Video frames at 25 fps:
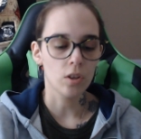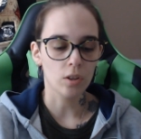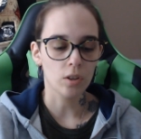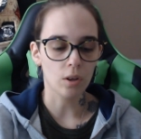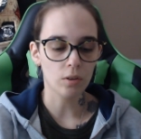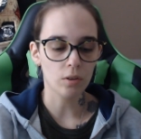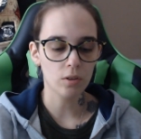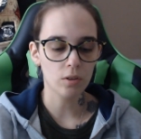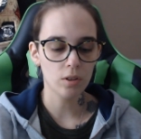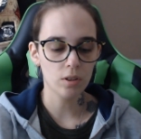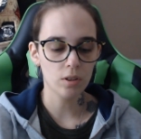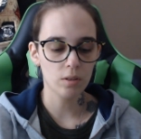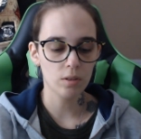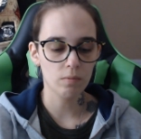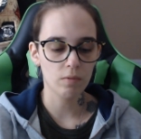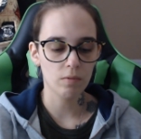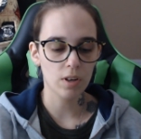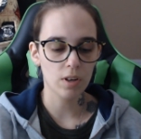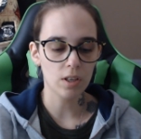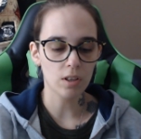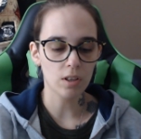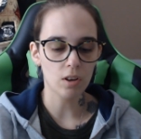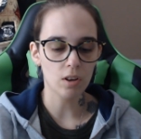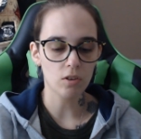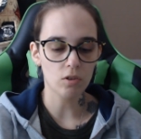So I was doing some
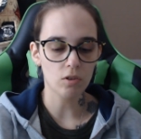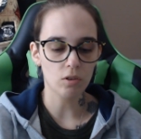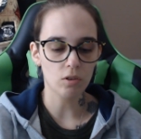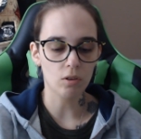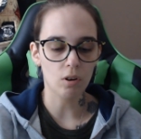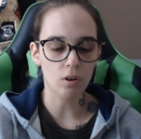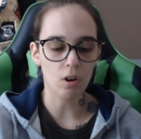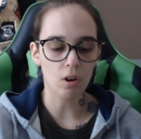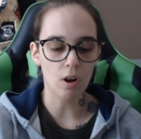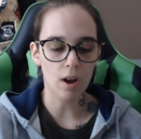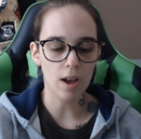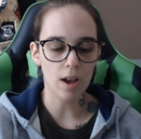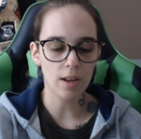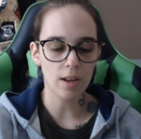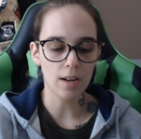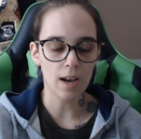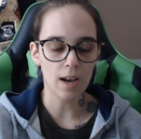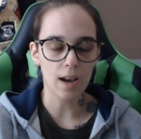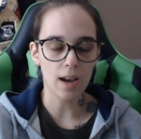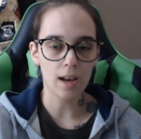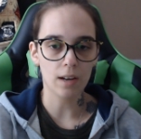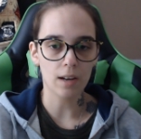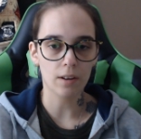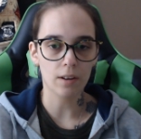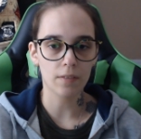research
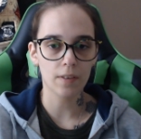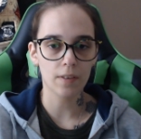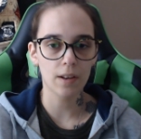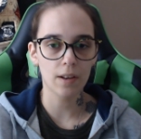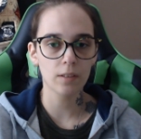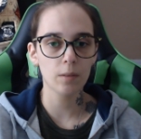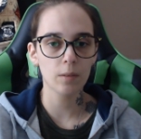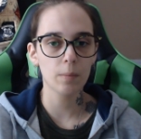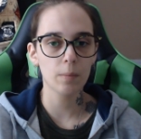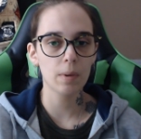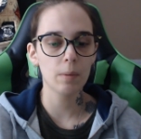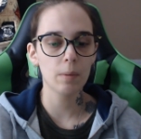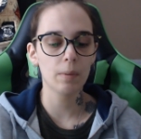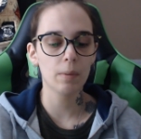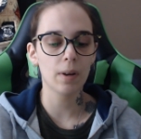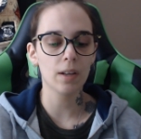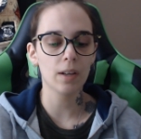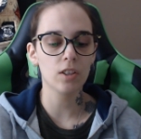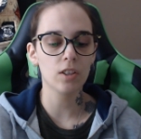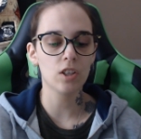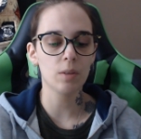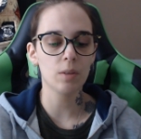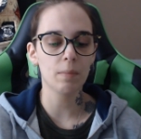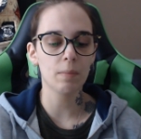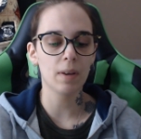online and I found that
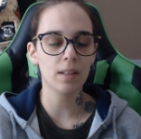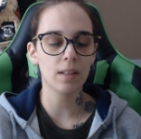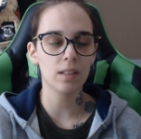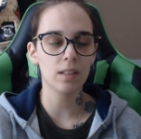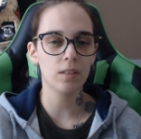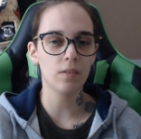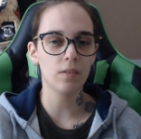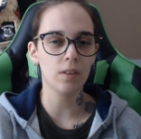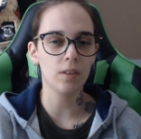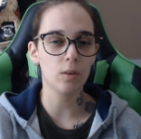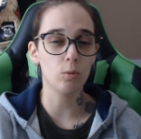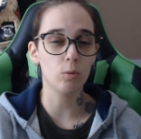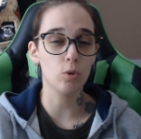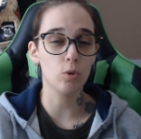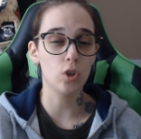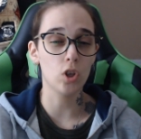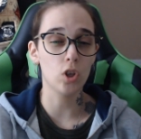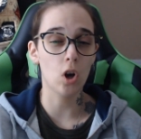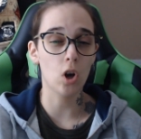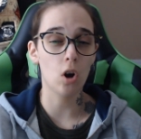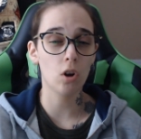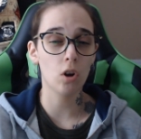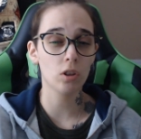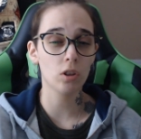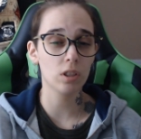people actually make this thing called
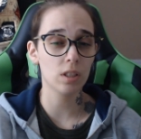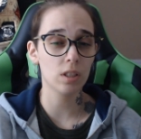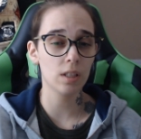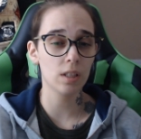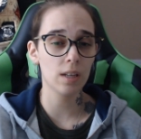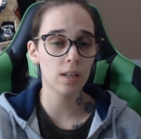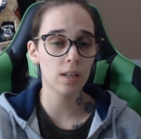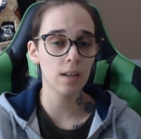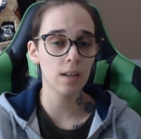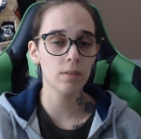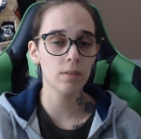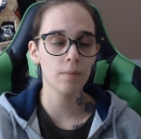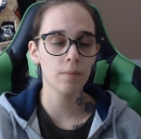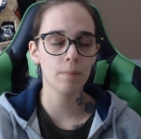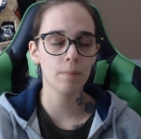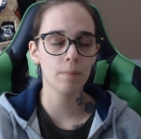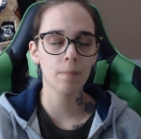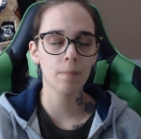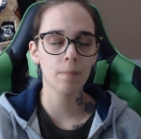yarn sleeves.